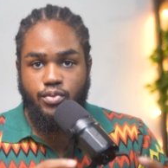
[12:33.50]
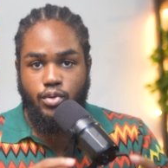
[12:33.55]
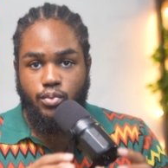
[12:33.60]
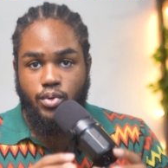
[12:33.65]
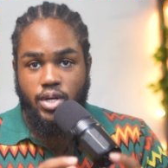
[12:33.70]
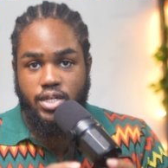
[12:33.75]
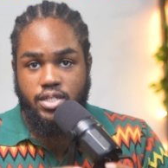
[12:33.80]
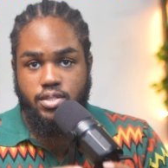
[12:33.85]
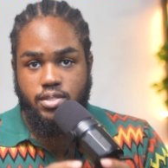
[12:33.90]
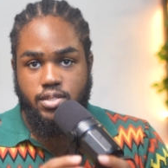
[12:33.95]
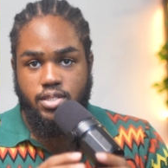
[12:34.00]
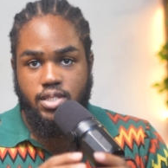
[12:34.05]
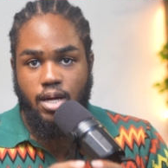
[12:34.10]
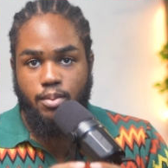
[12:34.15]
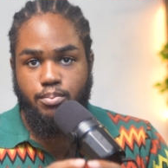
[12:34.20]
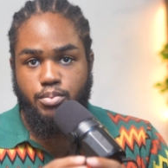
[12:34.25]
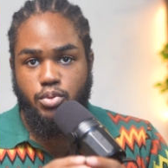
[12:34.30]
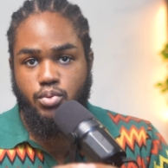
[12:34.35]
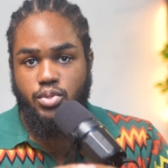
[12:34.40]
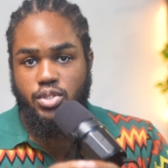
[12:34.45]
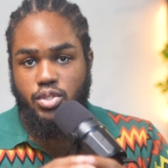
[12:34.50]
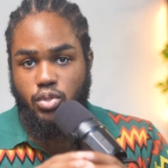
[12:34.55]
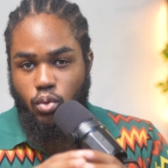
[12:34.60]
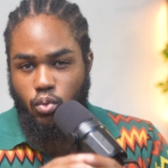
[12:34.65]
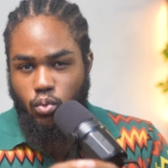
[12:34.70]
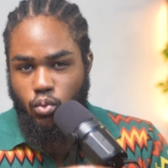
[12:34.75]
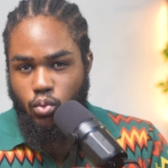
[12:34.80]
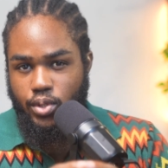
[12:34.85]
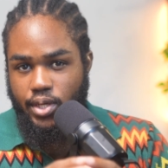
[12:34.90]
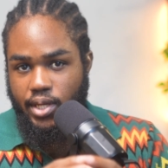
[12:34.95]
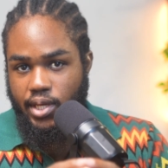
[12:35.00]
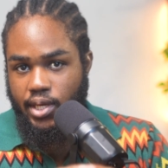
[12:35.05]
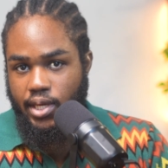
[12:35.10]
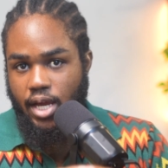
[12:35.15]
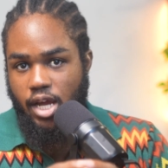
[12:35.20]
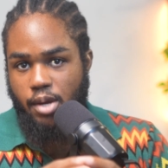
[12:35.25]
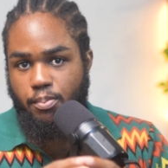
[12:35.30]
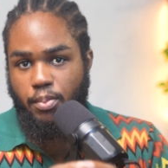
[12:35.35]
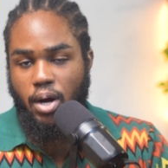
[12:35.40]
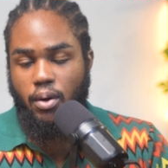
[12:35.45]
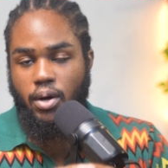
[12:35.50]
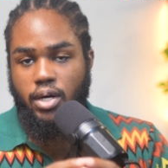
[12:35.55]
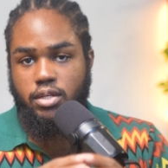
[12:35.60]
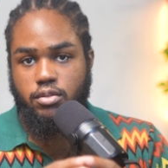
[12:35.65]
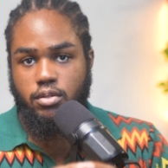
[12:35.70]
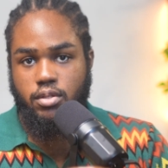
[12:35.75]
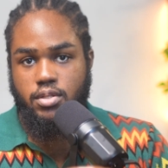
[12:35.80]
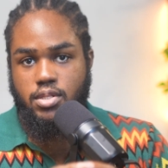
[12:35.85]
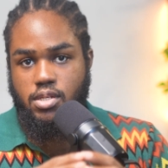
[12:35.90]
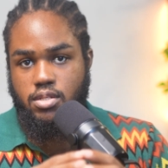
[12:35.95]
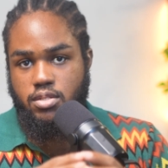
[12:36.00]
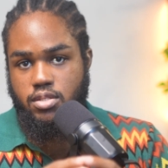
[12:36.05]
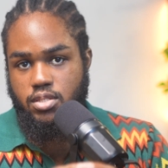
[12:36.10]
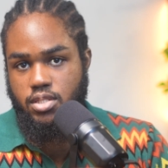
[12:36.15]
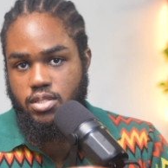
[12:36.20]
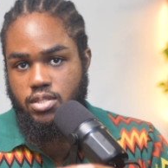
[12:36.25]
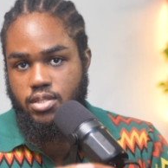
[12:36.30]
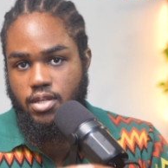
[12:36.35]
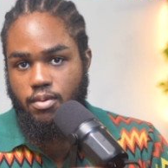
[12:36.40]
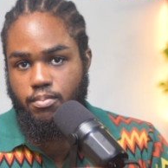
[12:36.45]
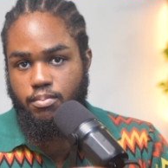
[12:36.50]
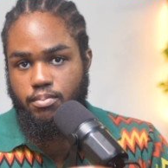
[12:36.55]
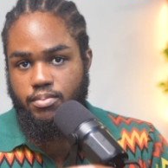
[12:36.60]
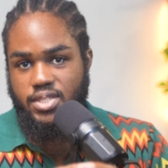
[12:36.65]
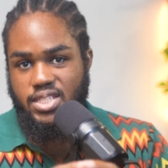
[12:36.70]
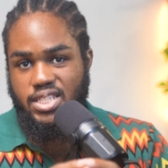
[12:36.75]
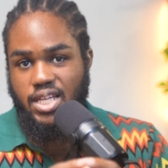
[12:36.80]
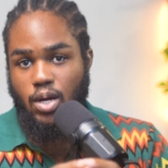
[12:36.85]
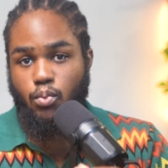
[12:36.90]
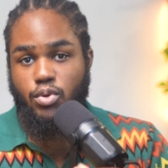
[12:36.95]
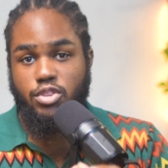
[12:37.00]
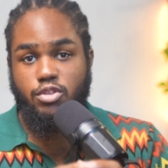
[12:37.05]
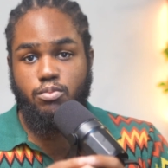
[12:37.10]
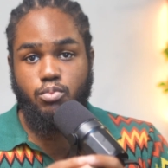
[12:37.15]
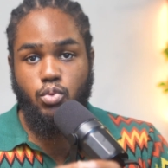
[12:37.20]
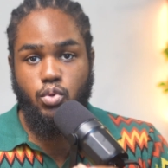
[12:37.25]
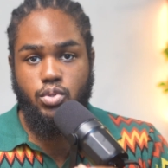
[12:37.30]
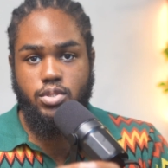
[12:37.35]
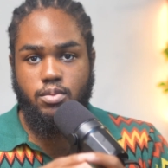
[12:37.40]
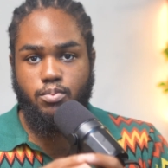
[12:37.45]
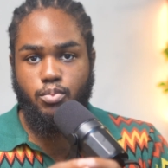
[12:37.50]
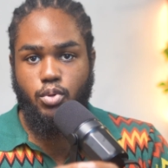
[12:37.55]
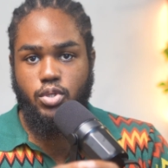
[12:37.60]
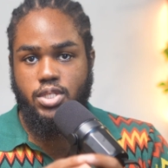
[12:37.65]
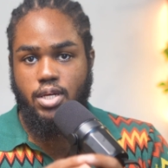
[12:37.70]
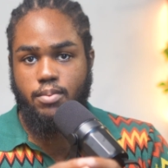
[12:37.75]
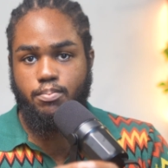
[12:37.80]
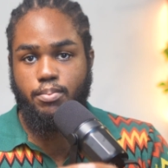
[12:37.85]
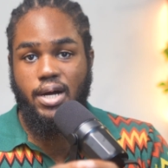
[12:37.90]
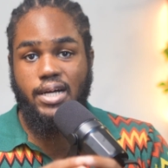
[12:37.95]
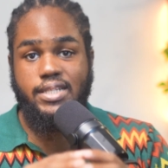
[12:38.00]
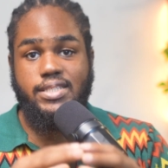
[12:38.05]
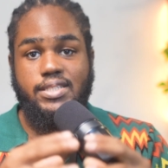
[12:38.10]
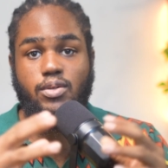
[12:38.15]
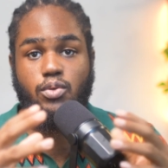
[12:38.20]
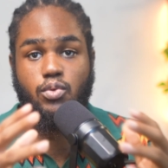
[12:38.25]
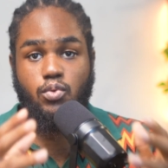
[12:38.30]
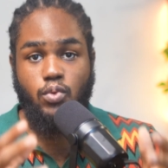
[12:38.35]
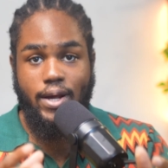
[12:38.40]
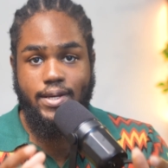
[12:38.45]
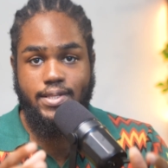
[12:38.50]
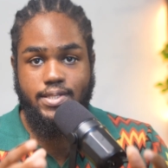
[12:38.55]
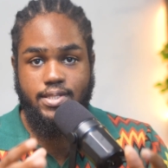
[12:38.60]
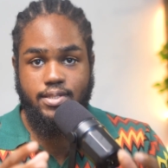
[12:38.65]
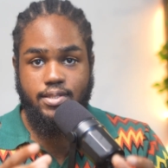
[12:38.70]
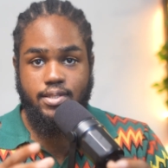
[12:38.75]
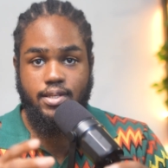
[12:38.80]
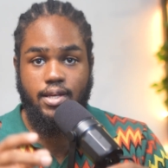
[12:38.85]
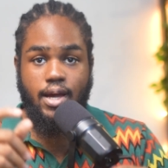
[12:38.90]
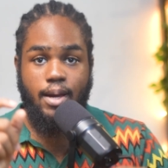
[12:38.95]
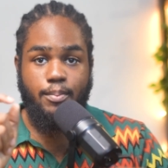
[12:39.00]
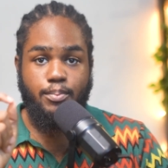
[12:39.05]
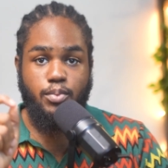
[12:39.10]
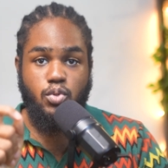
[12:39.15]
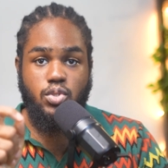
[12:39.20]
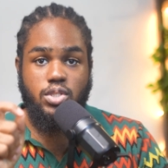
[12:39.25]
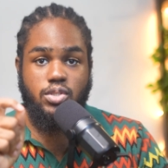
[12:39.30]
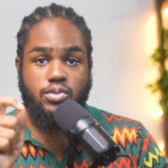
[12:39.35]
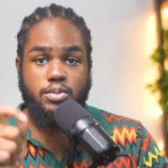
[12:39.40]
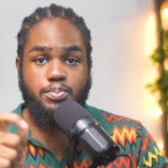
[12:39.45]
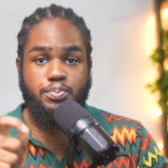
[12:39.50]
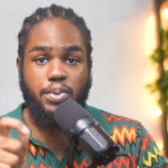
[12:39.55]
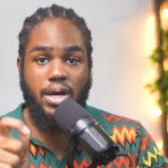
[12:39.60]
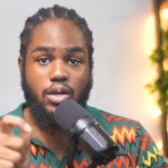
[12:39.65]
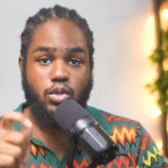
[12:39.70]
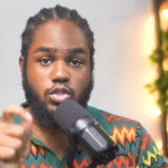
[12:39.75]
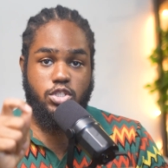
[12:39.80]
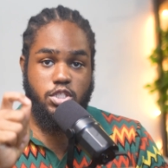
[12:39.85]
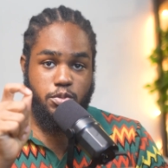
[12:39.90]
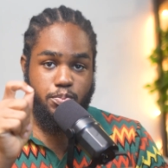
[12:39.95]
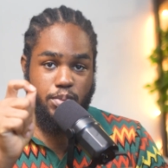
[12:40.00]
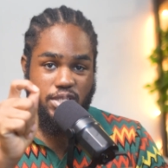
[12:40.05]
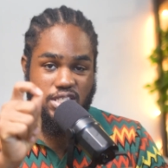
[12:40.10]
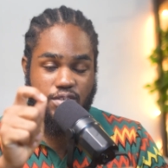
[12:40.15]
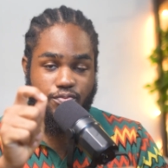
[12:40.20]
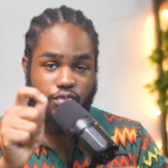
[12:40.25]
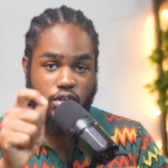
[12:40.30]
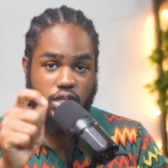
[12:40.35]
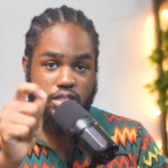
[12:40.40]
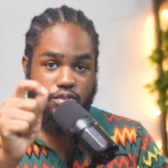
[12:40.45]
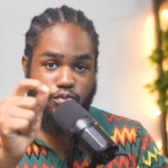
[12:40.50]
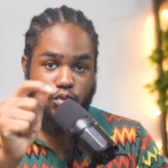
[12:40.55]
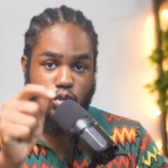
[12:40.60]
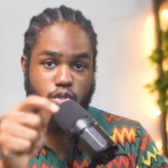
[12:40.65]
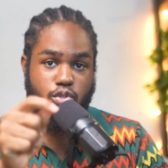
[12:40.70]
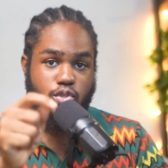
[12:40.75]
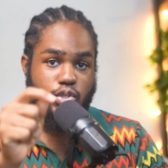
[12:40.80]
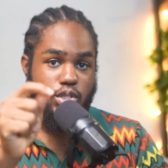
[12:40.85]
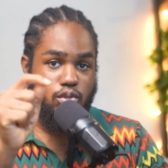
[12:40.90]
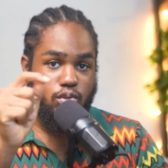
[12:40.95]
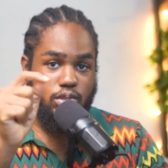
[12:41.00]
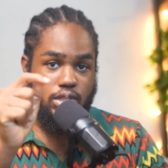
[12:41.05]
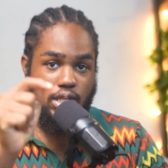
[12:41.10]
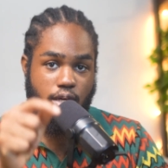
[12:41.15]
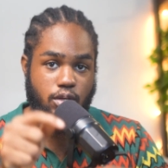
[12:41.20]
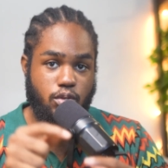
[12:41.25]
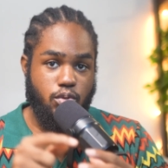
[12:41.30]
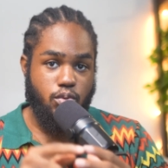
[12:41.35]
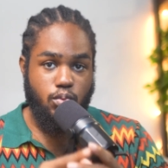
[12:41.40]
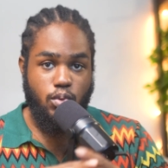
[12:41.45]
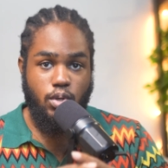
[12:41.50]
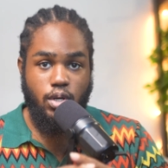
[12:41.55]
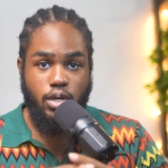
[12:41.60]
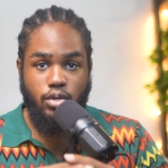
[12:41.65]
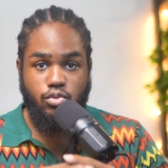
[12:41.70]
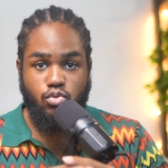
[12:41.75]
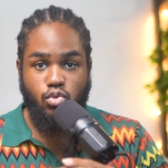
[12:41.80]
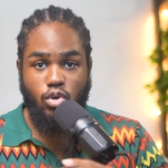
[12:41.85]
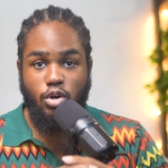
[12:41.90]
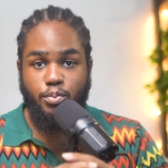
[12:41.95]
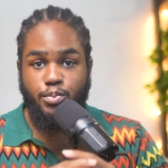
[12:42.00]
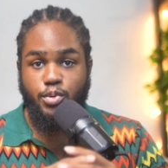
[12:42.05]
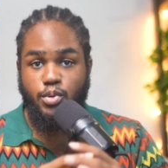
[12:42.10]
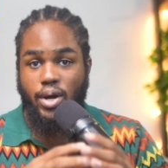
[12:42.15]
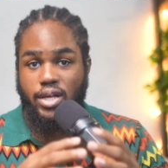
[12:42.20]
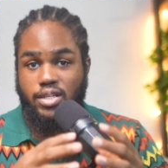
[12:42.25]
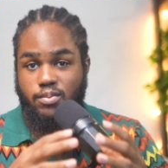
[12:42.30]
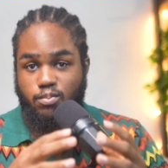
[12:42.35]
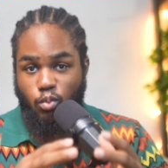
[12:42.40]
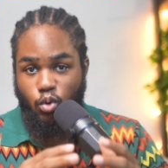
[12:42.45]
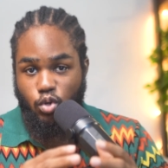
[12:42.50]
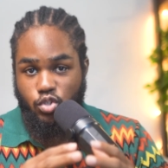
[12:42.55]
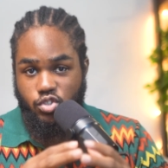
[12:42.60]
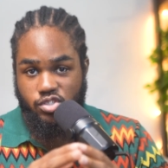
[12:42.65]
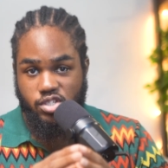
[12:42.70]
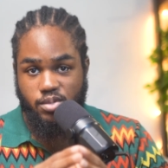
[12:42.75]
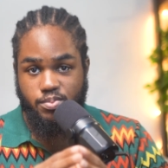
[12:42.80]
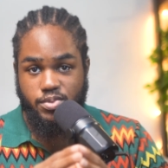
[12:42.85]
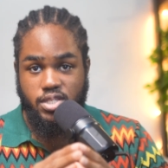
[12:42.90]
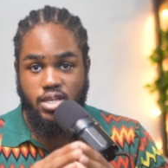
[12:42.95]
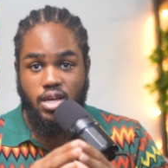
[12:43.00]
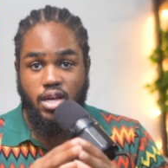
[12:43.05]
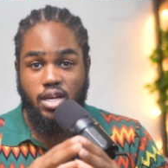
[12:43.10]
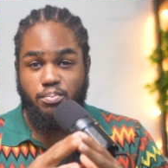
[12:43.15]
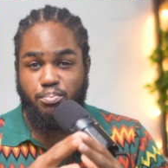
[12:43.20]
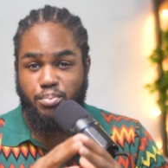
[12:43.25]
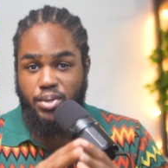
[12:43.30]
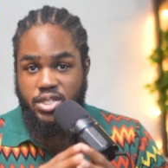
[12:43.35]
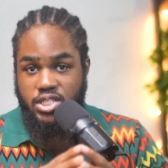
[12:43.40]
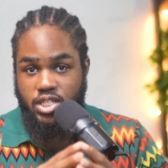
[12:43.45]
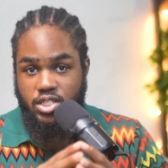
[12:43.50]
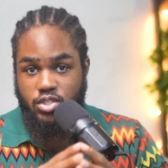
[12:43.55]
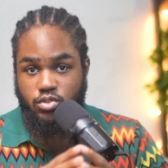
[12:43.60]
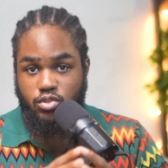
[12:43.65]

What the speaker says: If you're ready to start building your own AI-powered content system, start with the most important part, writing. I built script pilots specifically for creators like you to help you write more scripts, better